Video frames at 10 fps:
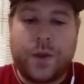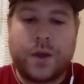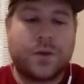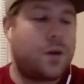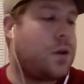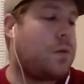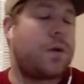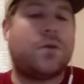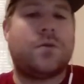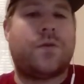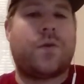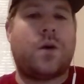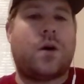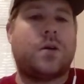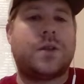So you're talking about
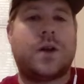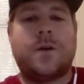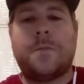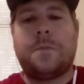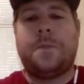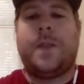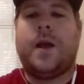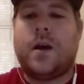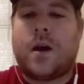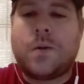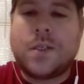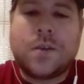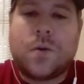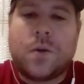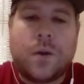$204 there, which
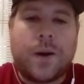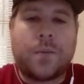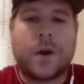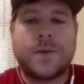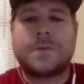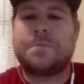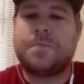isn't a really bad price.